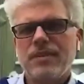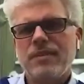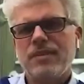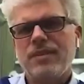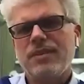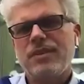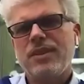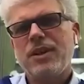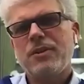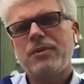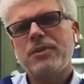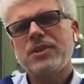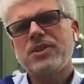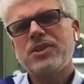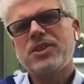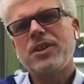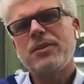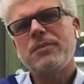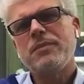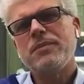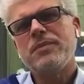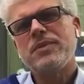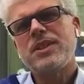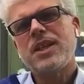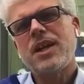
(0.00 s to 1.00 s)
there were
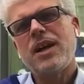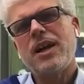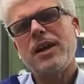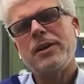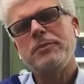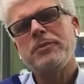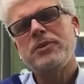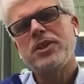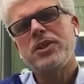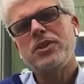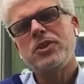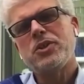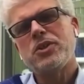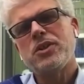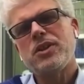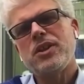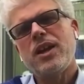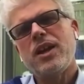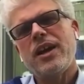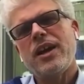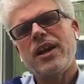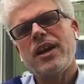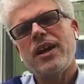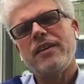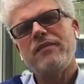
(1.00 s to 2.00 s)
some times in your
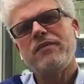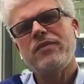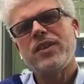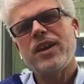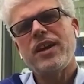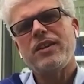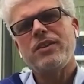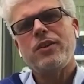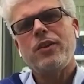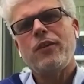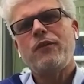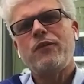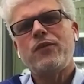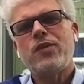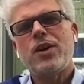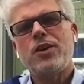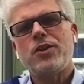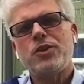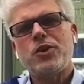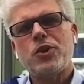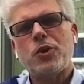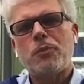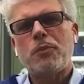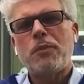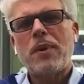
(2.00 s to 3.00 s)
life that you felt
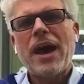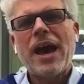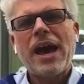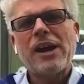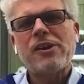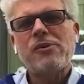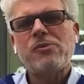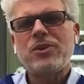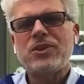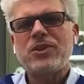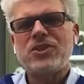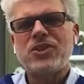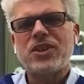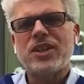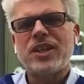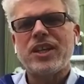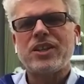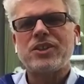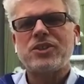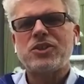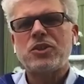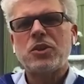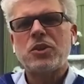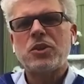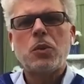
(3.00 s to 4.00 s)
your back was
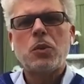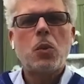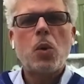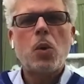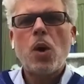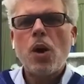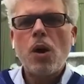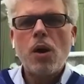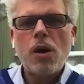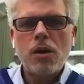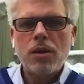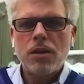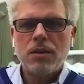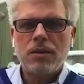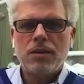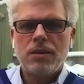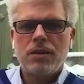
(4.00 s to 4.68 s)
against the wall.